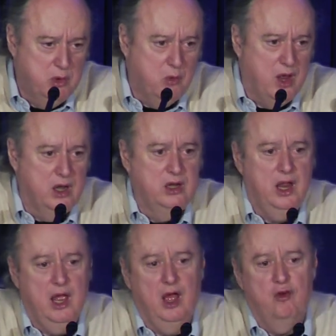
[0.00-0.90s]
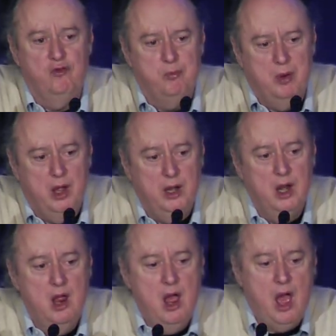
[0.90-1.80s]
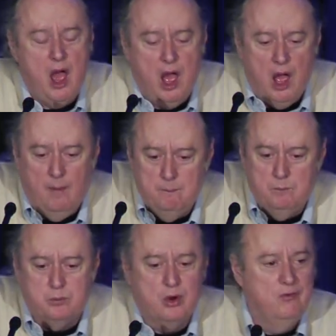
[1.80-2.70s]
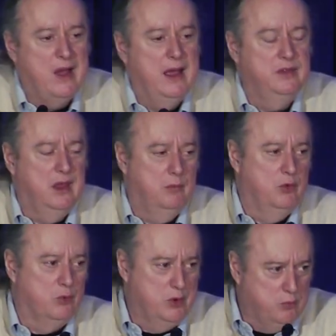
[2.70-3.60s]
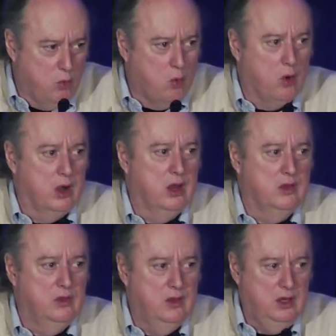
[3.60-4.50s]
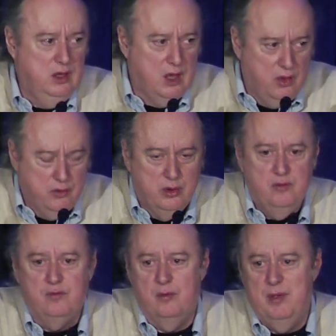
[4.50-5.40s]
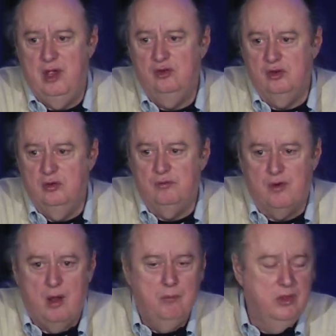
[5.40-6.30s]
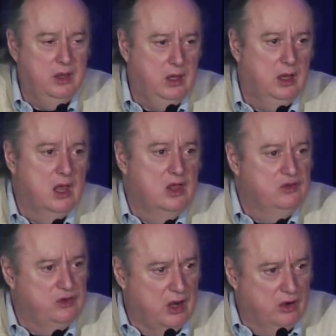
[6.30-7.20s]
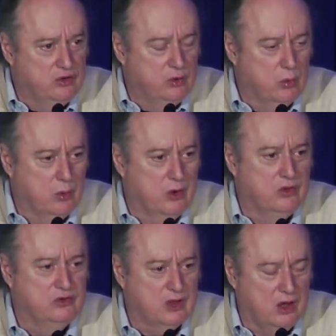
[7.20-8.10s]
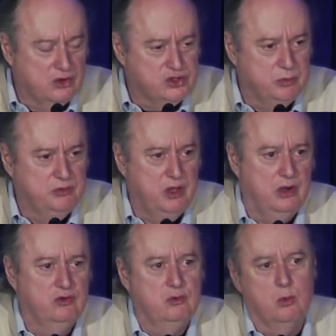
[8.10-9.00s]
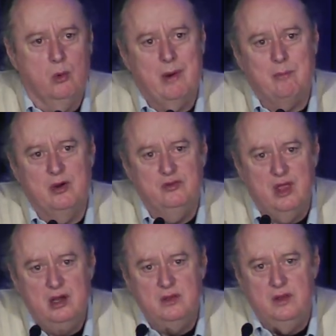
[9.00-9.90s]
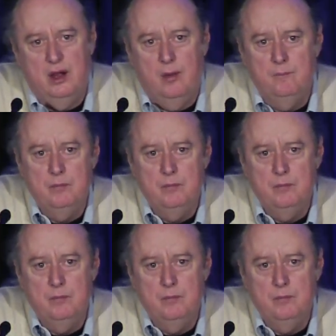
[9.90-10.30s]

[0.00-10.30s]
we wanted to have. But um, provide them the report and the other information from the centers who were, the scholarship centers who were represented there.